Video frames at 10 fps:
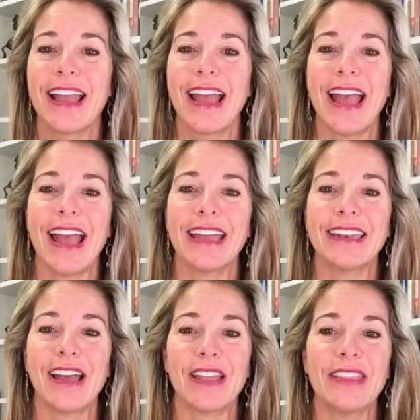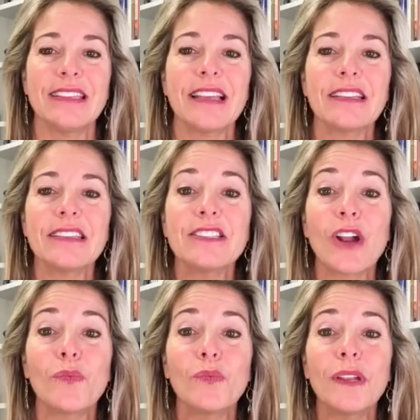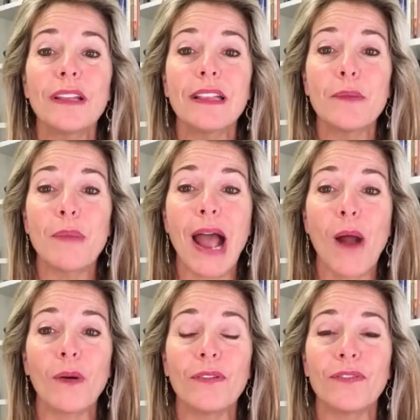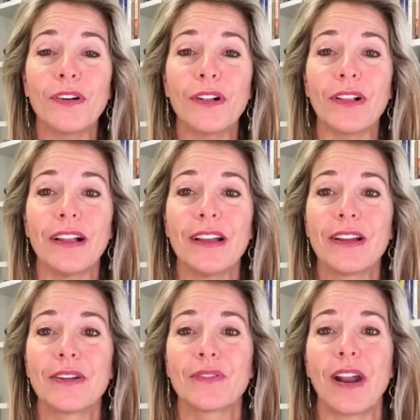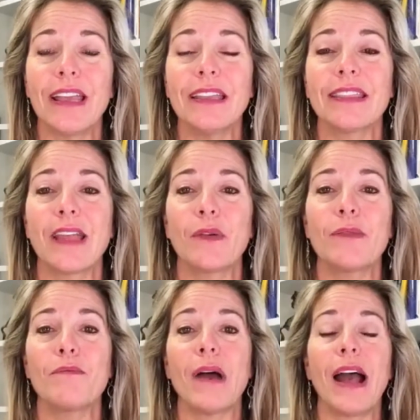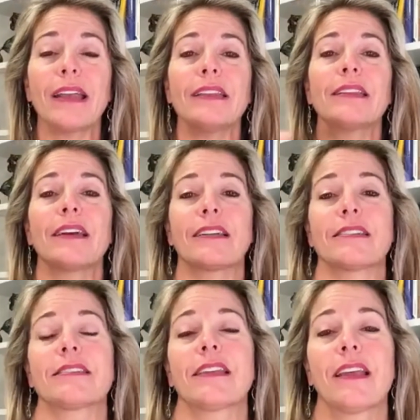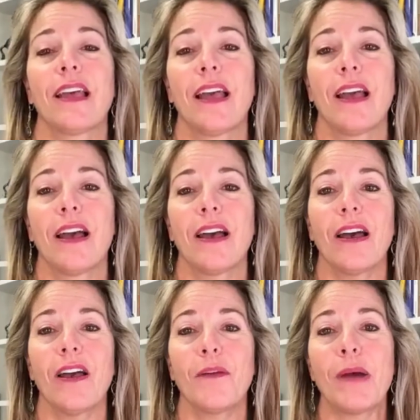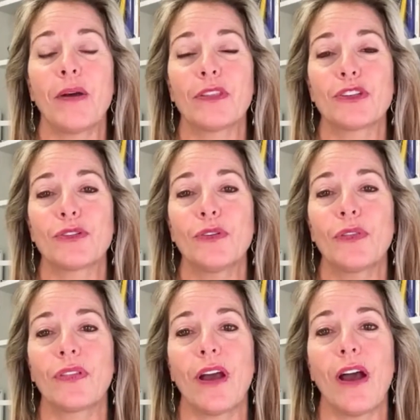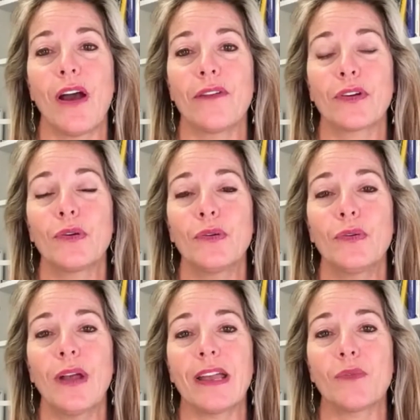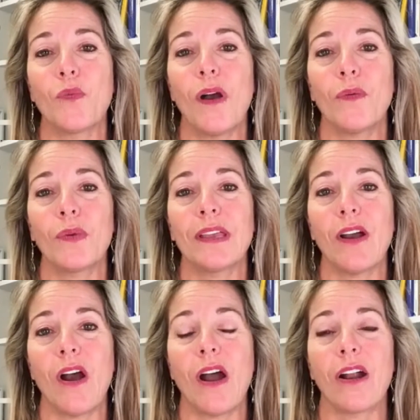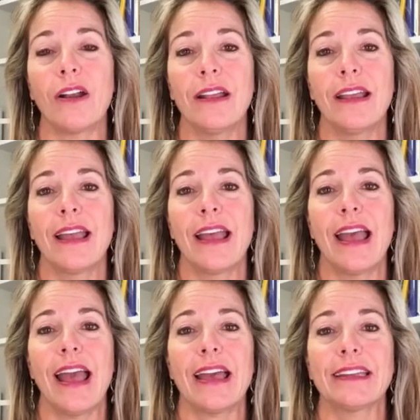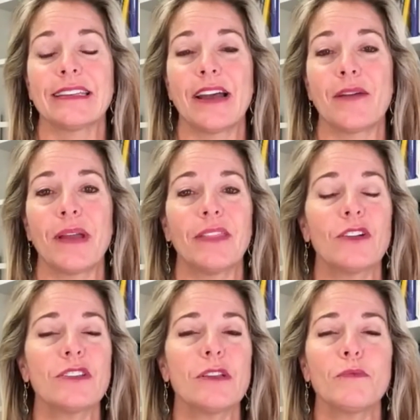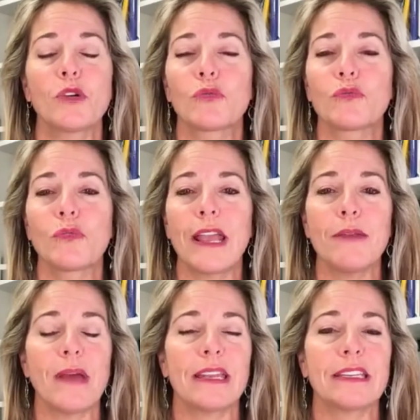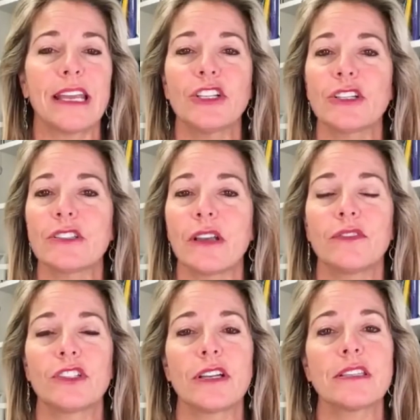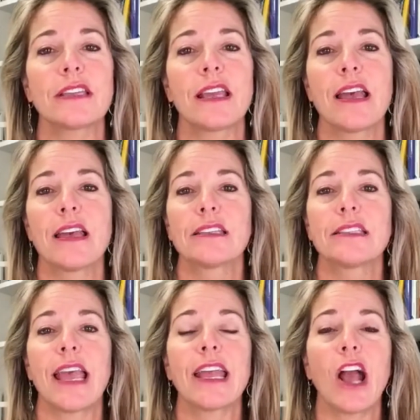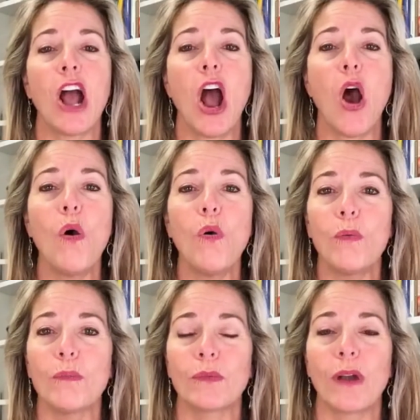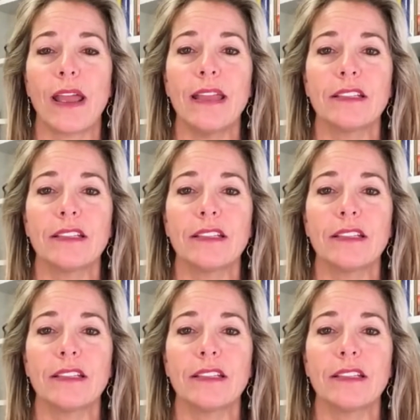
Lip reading: And these lessons are really powerful, right? They remind us about the truth of who and what we are. And there's some great meditations of just saying Om, right?